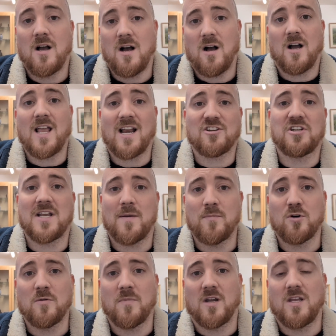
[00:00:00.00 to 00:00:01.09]
I actually get
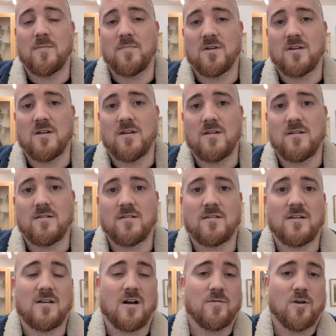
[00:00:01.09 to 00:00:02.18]
more money because
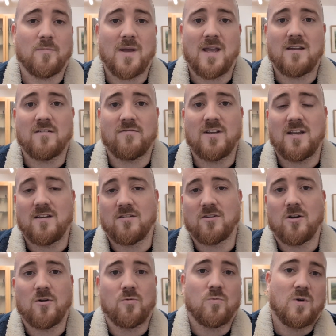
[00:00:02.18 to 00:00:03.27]
I'm not paying the fees,
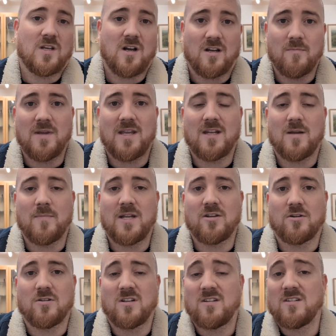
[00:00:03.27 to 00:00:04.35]
so we kind of meet in the
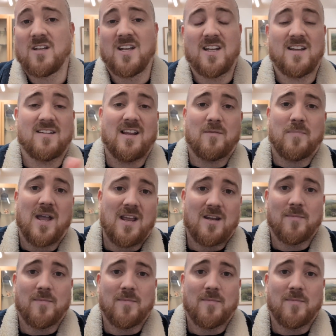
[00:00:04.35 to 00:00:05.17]
middle, and instead of paying the